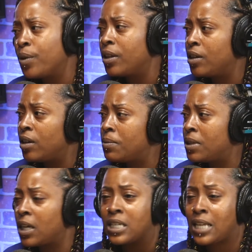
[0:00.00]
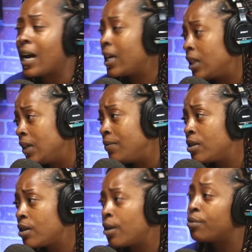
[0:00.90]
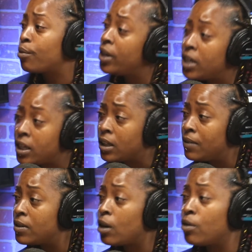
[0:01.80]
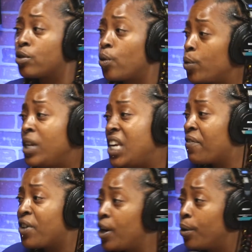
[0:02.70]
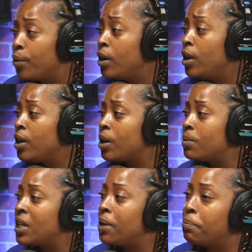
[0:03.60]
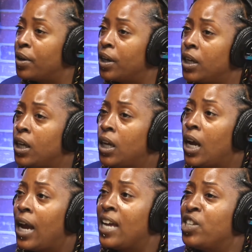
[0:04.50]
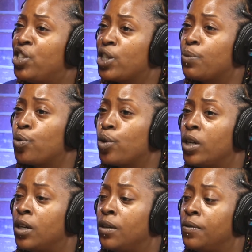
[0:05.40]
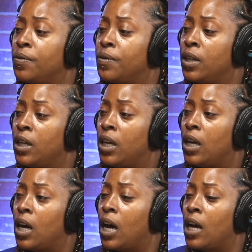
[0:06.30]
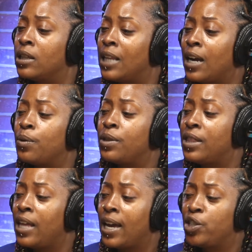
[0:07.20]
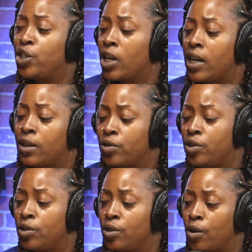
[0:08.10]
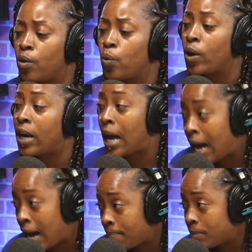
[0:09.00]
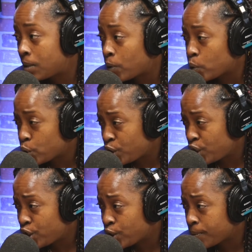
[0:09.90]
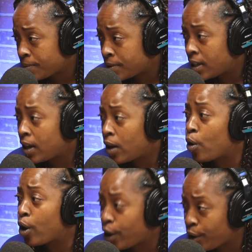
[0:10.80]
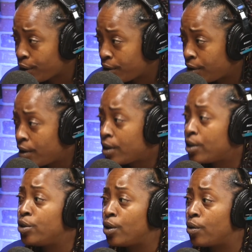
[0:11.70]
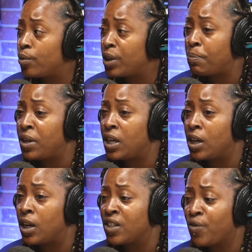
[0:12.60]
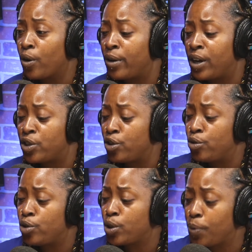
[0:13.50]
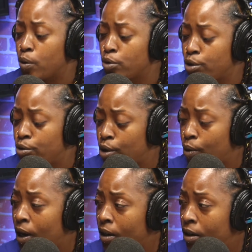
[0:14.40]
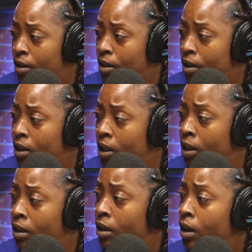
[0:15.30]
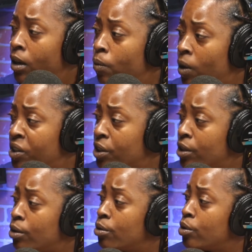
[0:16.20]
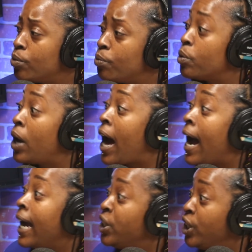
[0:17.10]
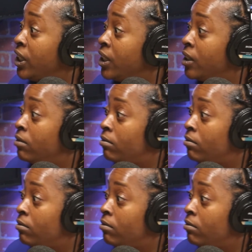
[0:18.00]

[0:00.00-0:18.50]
willing. You know what I'm saying? Because I could leave this earth, or he could leave this earth. So we never know. You know what I'm saying? But it's just more of allowing that child to know what I'm supposed to teach him or right. her you know meaning as far as you supposed to know how to cook clean wash your clothes hygiene well